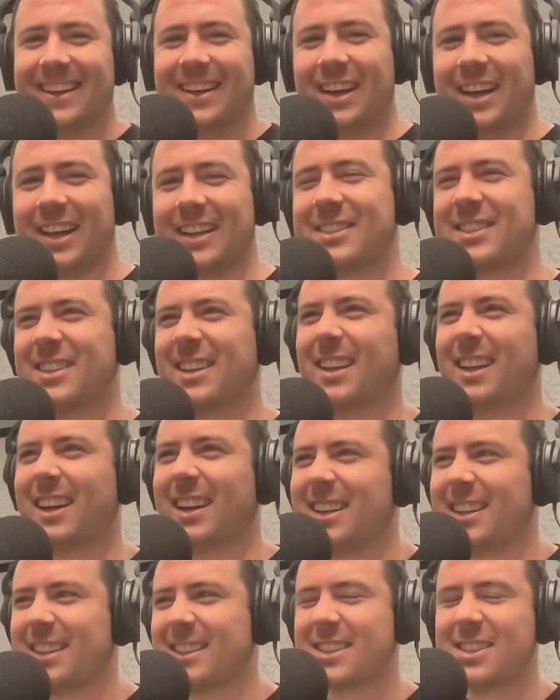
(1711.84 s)
it's
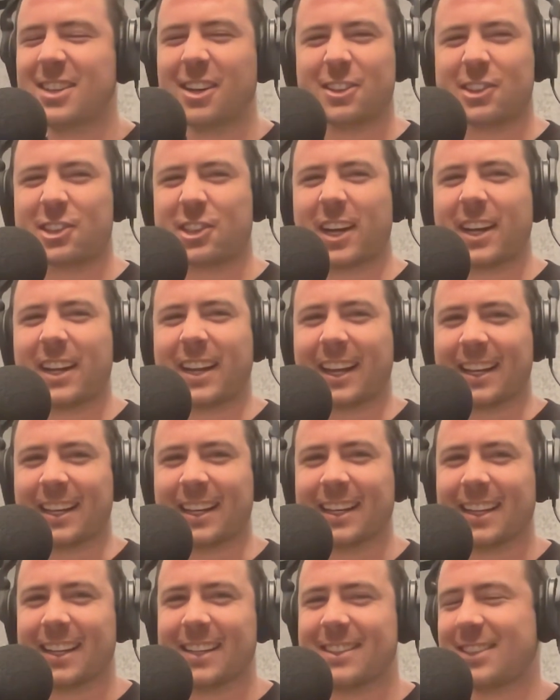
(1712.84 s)
like it's not cheating.
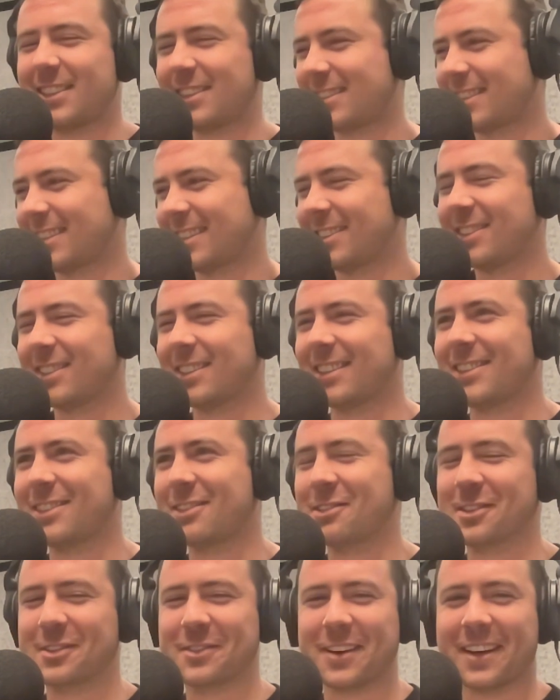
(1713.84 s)
It's just literally
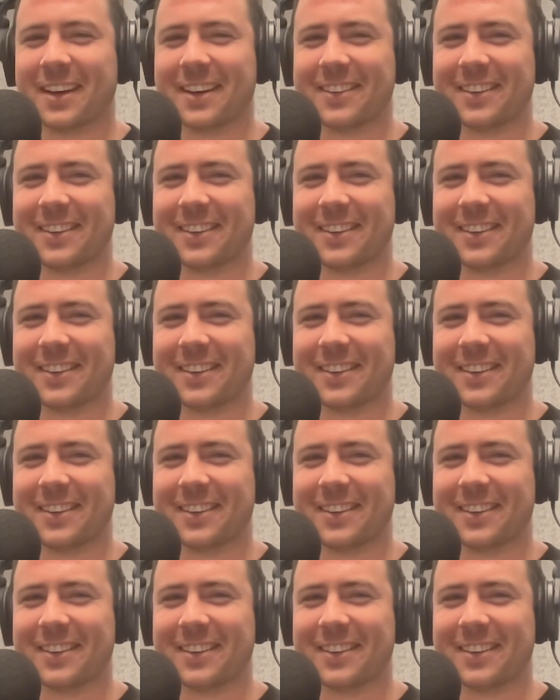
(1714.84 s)
talking about it,